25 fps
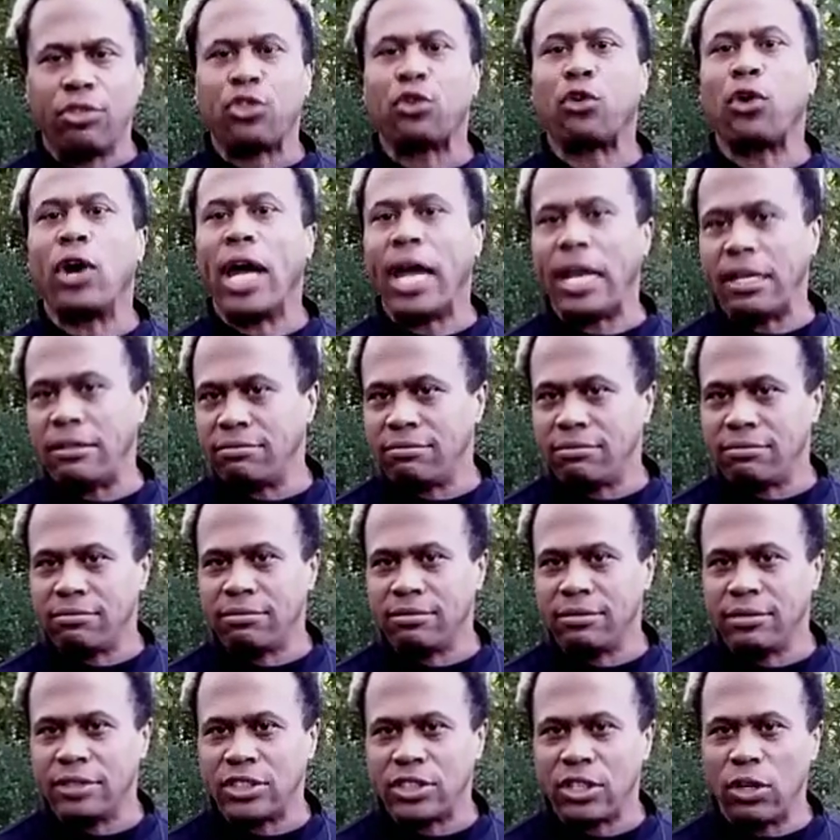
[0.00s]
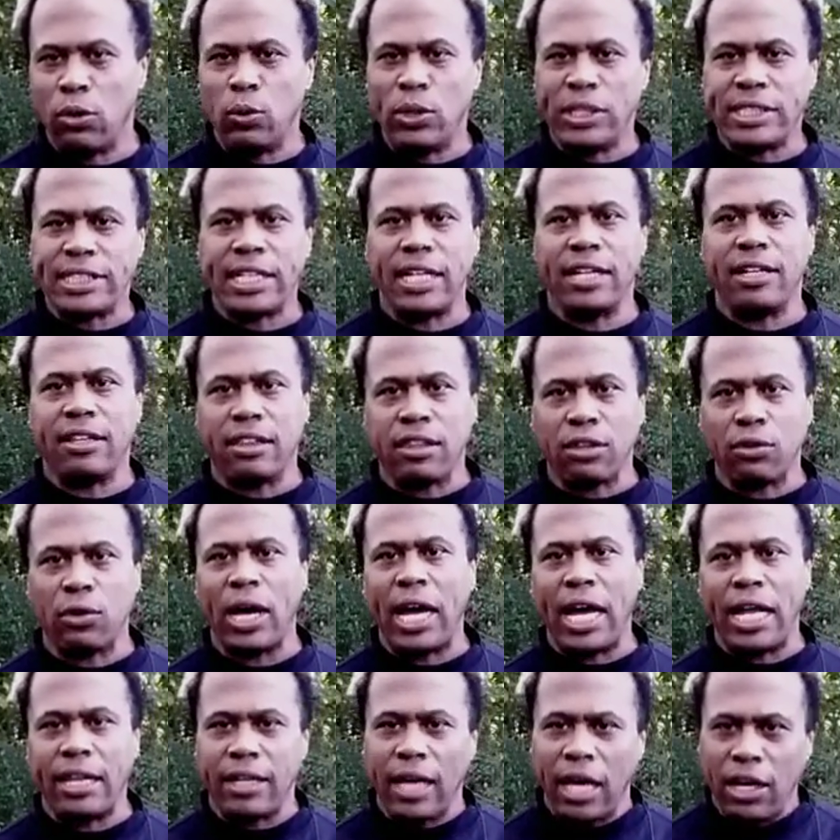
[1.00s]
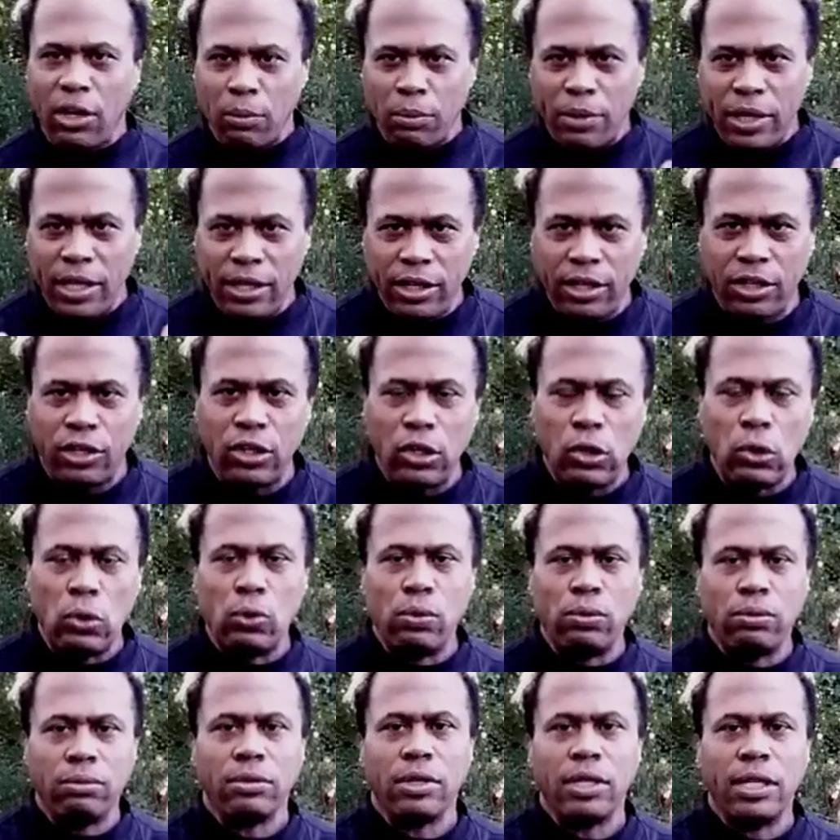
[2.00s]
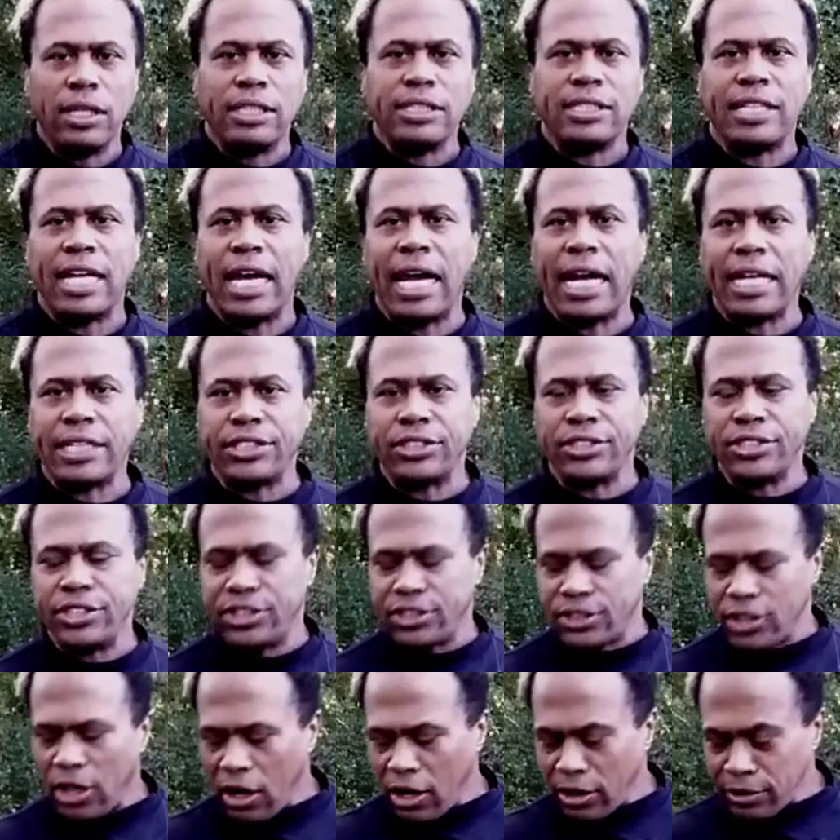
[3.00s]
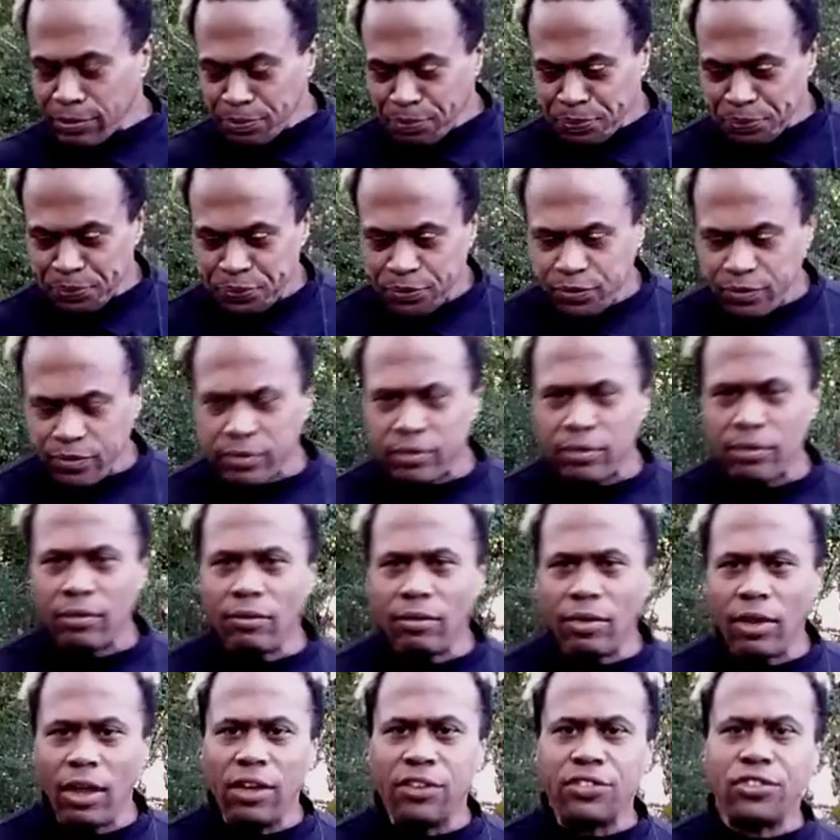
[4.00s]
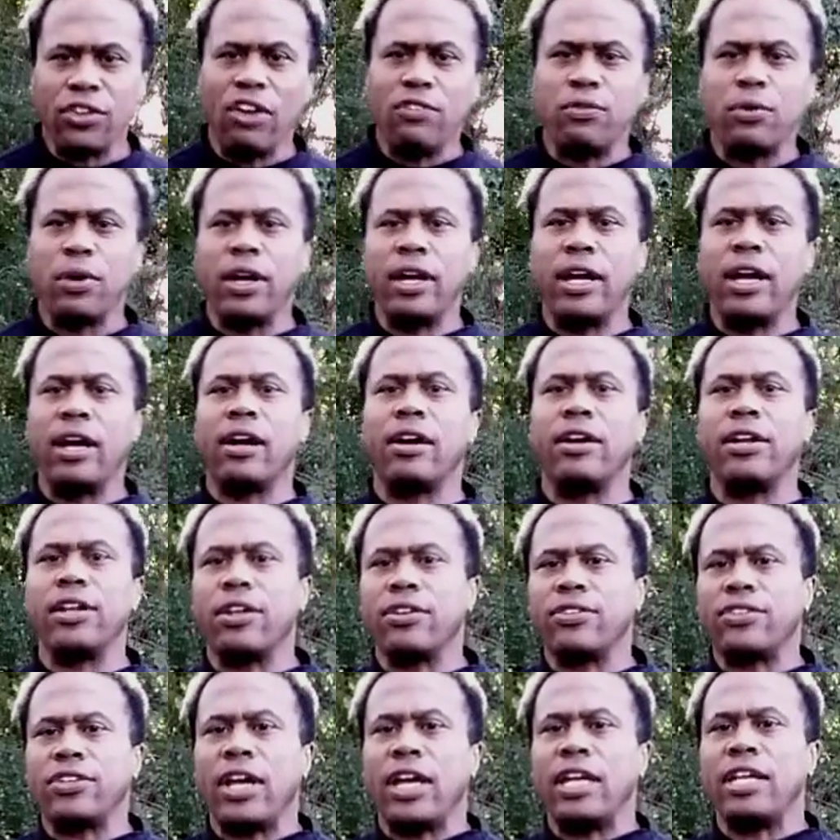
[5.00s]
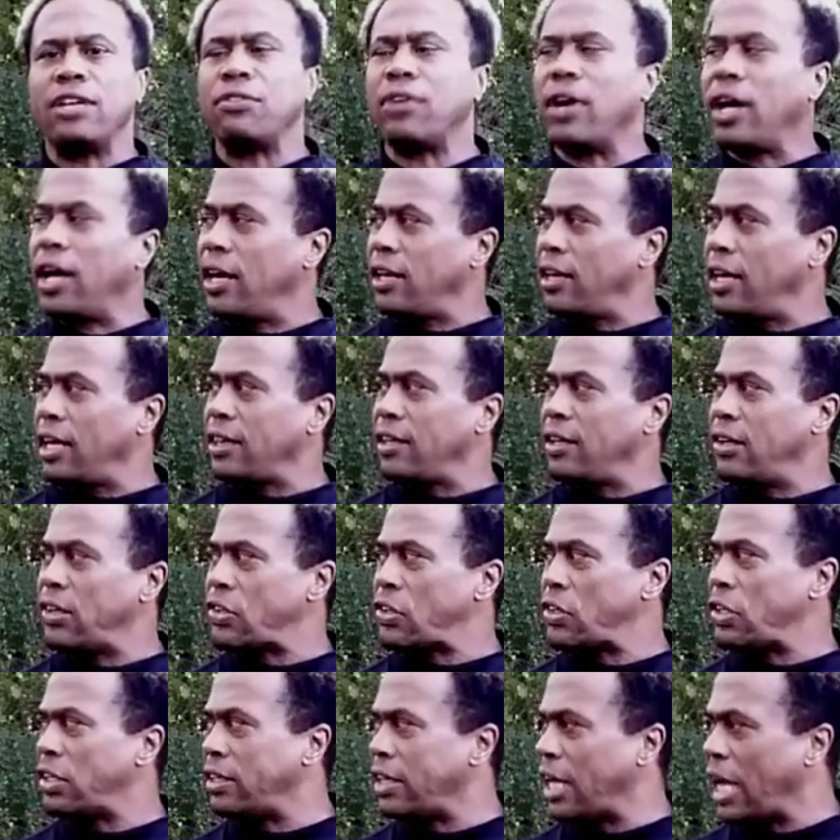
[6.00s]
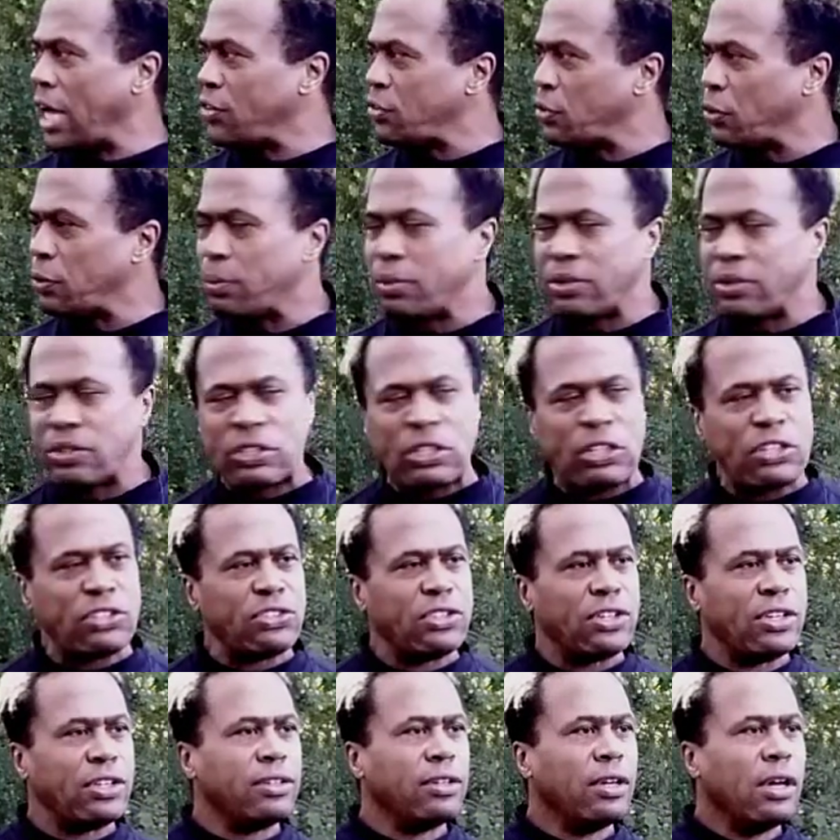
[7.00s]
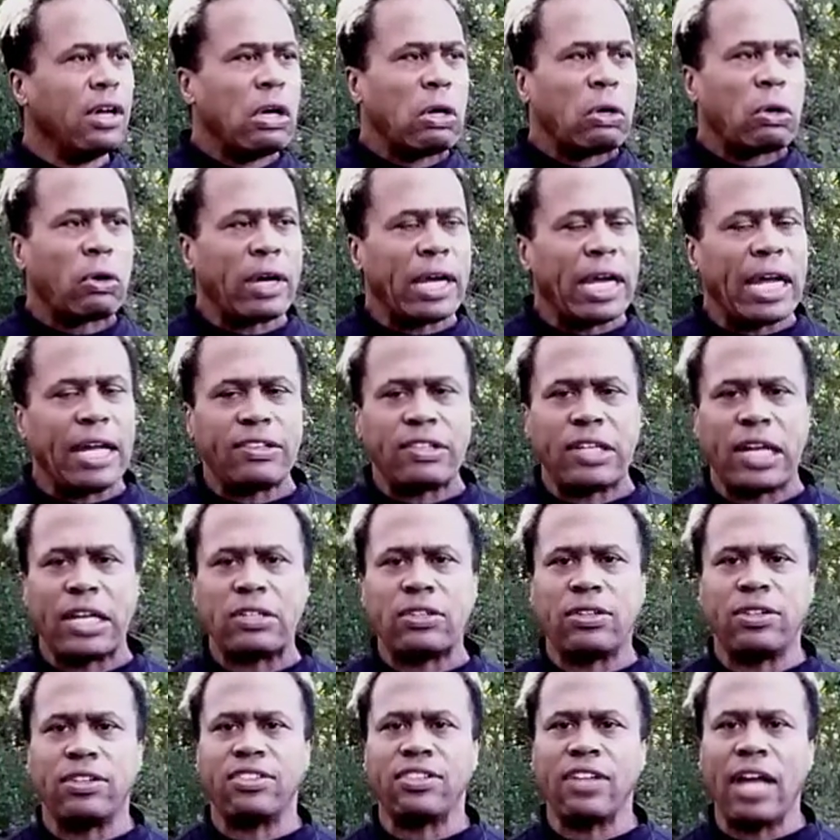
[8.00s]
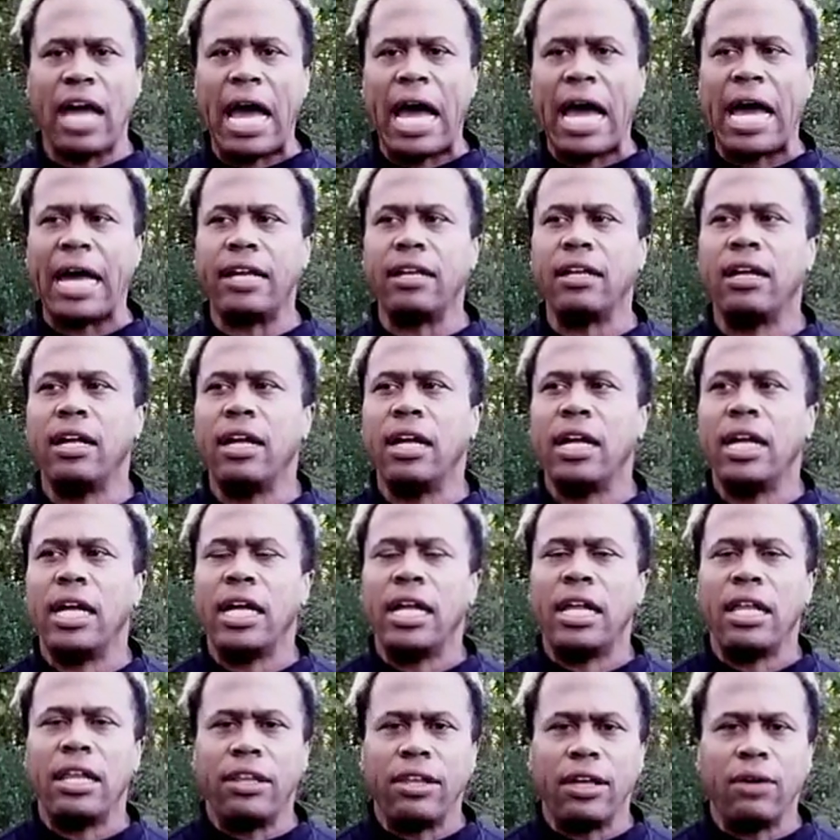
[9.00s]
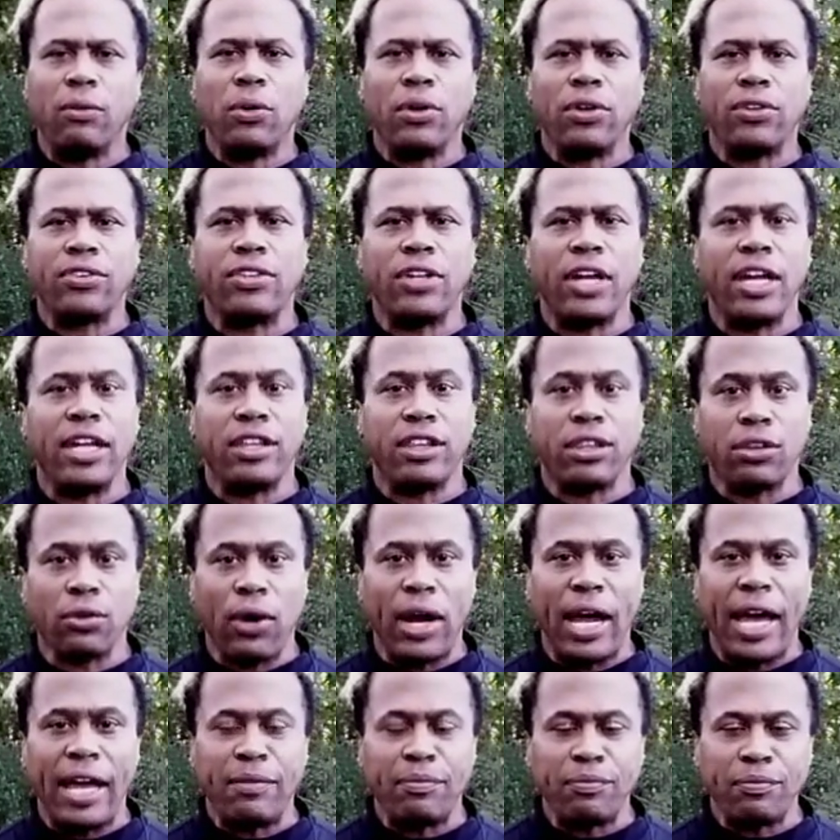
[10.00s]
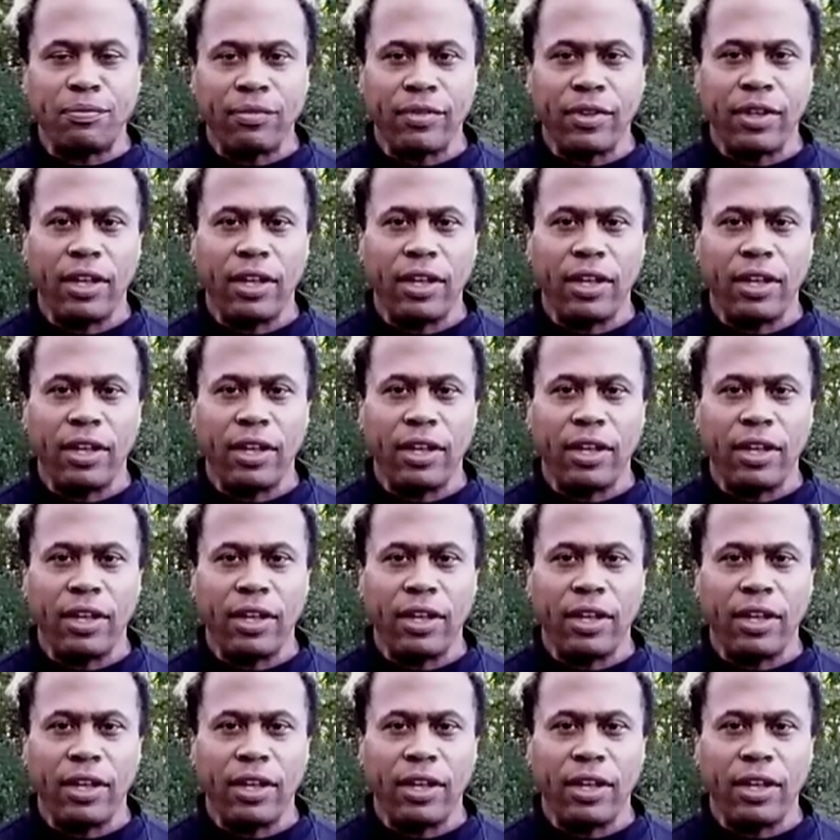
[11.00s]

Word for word: threat. So when we say threat, that'll be the cue to actually start. So if we're here, you know, standing around like this in a natural position or hands hanging to the side, then we'll say threat.